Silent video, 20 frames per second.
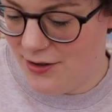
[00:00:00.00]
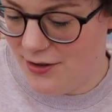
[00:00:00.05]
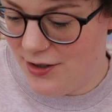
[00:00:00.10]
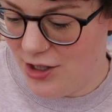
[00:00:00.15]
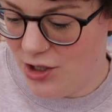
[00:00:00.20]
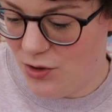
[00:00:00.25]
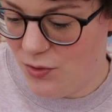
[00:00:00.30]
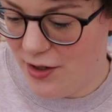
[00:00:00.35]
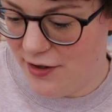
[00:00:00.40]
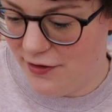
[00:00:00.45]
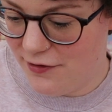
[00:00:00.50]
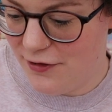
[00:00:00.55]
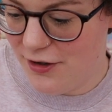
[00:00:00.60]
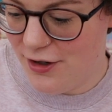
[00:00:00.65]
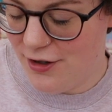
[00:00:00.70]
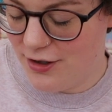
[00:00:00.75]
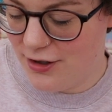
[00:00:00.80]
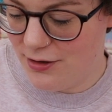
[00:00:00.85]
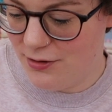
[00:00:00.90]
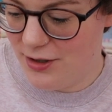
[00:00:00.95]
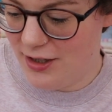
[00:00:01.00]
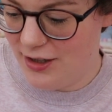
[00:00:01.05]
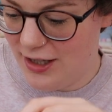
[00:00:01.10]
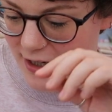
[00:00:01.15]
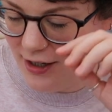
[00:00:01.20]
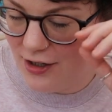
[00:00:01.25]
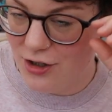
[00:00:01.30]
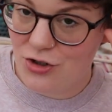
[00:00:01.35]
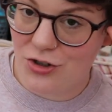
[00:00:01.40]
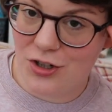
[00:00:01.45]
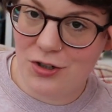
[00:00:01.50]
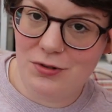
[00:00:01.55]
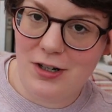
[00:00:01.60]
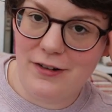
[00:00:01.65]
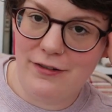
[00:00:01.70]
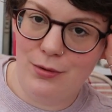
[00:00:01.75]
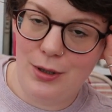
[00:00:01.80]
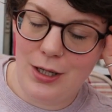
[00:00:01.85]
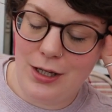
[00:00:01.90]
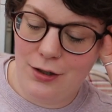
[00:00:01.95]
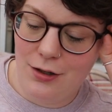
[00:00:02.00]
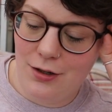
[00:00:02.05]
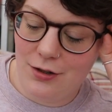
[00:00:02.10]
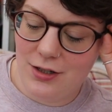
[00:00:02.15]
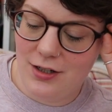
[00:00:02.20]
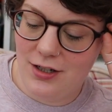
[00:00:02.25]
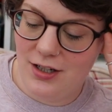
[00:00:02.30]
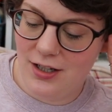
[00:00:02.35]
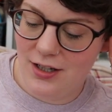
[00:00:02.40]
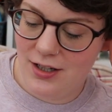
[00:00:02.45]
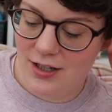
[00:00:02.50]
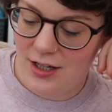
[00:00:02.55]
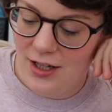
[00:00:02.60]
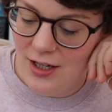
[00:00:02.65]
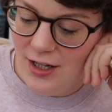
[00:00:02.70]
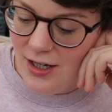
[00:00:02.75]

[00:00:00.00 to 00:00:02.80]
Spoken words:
This is when I first joined Ravelry and I learnt to knit.